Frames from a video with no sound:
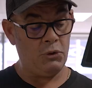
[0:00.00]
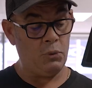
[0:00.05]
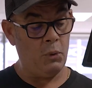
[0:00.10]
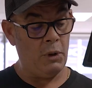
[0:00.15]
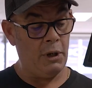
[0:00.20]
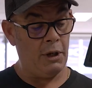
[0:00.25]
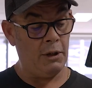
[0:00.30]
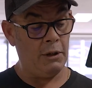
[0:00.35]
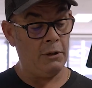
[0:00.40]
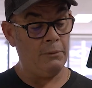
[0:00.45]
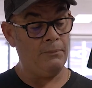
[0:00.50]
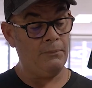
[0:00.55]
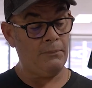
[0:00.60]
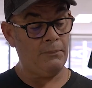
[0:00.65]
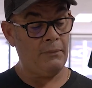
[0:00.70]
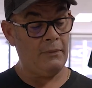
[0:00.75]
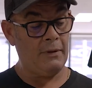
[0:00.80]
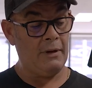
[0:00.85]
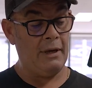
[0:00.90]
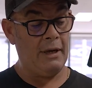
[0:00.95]
well.
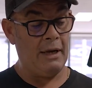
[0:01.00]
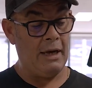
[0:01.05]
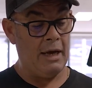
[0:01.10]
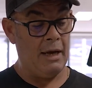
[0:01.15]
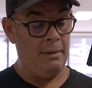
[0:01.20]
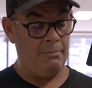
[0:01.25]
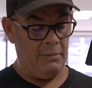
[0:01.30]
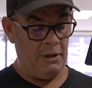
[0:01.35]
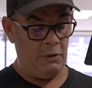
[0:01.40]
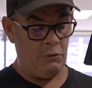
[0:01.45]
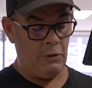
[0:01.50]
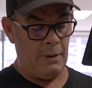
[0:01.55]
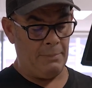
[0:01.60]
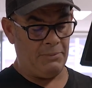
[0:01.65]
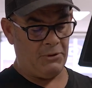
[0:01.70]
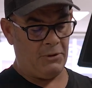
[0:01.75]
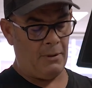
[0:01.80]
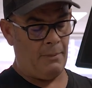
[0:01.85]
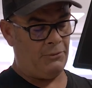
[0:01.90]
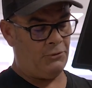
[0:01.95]
My
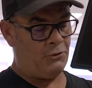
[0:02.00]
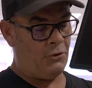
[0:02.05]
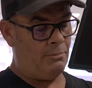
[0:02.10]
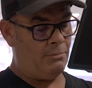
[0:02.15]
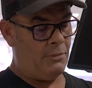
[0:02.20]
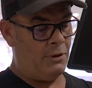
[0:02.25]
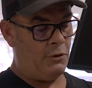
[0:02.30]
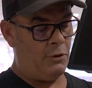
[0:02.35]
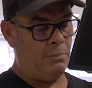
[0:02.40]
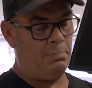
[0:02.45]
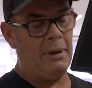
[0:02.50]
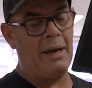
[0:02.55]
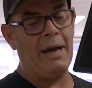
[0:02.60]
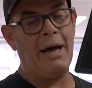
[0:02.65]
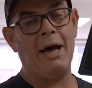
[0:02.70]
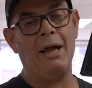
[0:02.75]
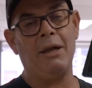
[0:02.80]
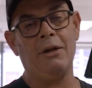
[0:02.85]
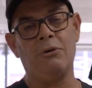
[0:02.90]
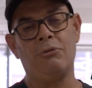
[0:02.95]
ripstops from my
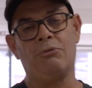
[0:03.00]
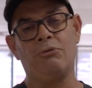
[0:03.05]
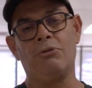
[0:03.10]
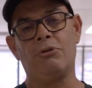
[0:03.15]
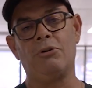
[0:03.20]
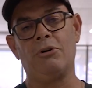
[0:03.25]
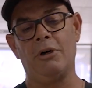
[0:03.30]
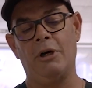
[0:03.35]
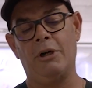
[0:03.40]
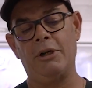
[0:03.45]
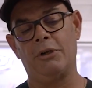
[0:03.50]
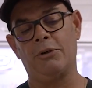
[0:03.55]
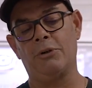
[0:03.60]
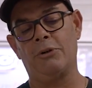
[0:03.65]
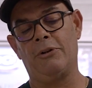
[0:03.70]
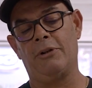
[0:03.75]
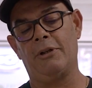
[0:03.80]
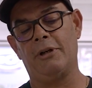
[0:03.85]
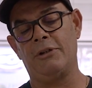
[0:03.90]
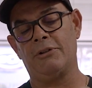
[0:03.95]
Rapala are really
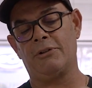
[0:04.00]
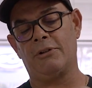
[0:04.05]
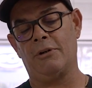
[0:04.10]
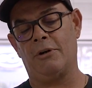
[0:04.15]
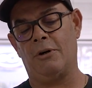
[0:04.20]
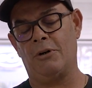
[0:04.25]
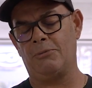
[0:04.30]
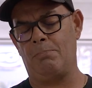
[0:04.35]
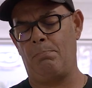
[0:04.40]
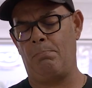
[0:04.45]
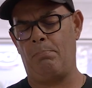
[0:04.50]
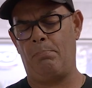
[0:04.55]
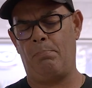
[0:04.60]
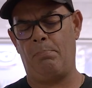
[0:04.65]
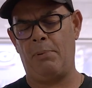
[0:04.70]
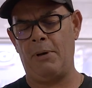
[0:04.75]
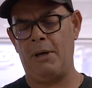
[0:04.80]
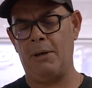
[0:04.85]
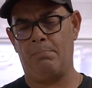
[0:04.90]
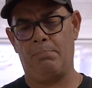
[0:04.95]
good, these guys.
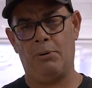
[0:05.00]
Big